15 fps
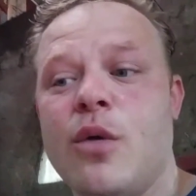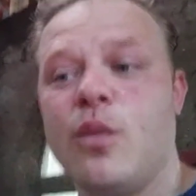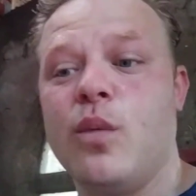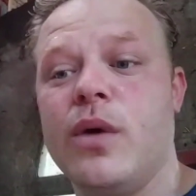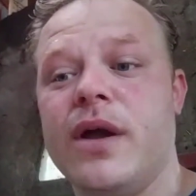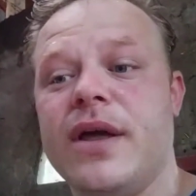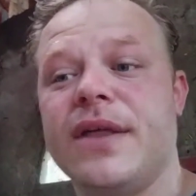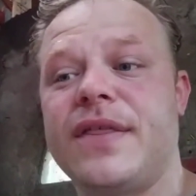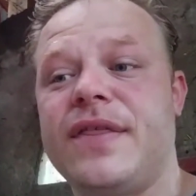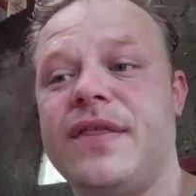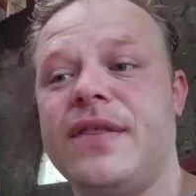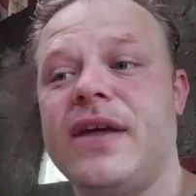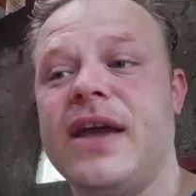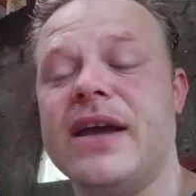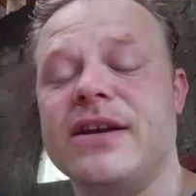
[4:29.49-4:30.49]
with
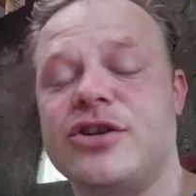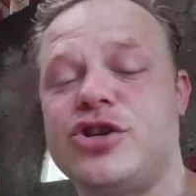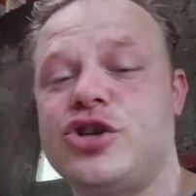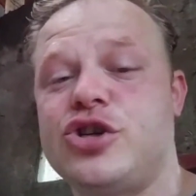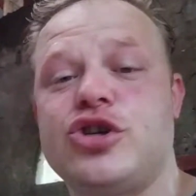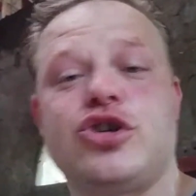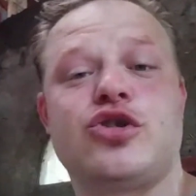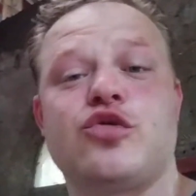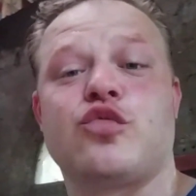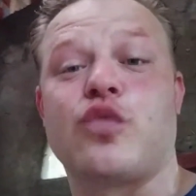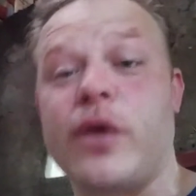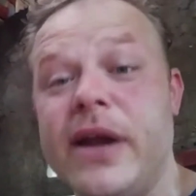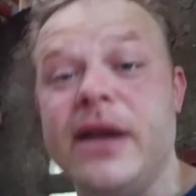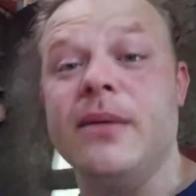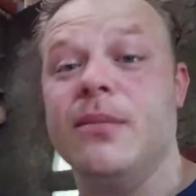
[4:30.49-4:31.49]

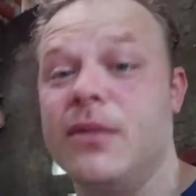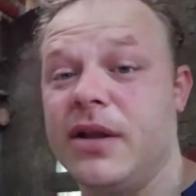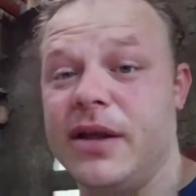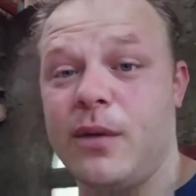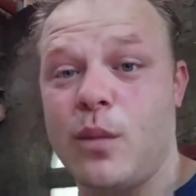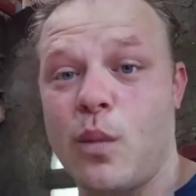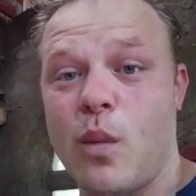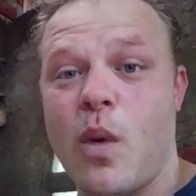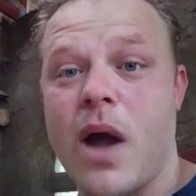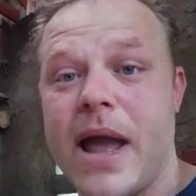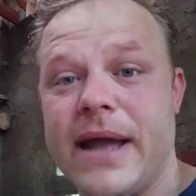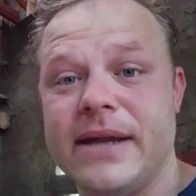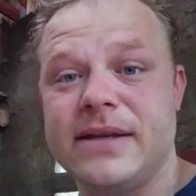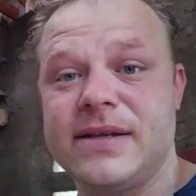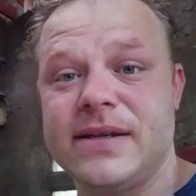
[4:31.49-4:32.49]
extremely
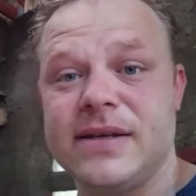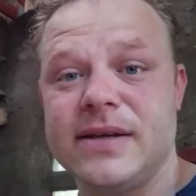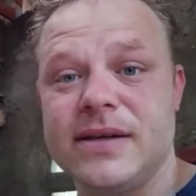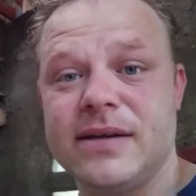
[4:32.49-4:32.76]
wet